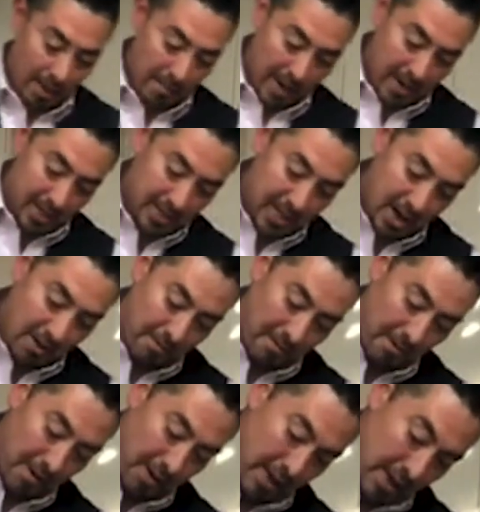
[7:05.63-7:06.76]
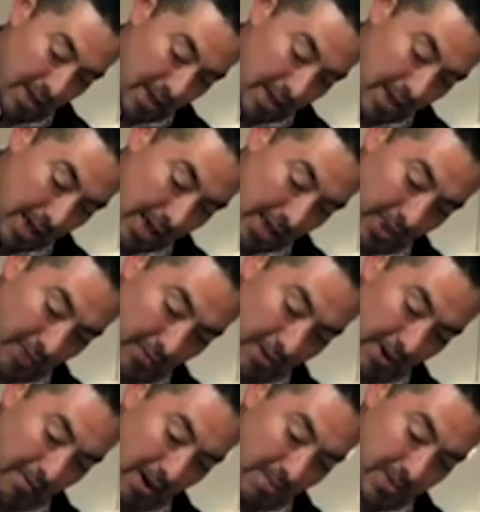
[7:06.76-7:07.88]
Make yourself a
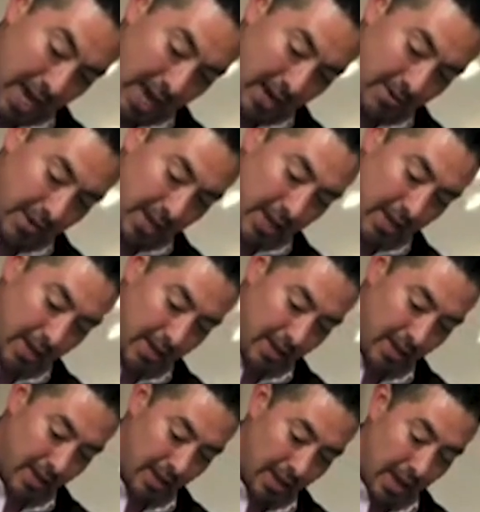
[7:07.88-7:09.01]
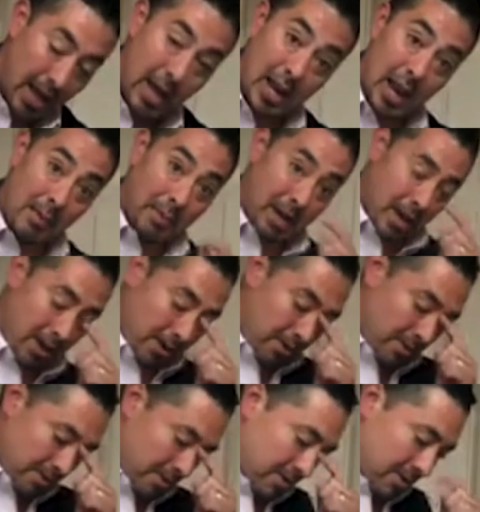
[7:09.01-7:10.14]
three rum daiquiri. Let me
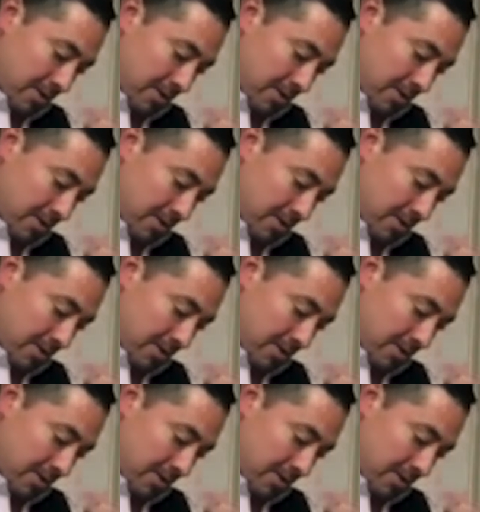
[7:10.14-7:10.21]
know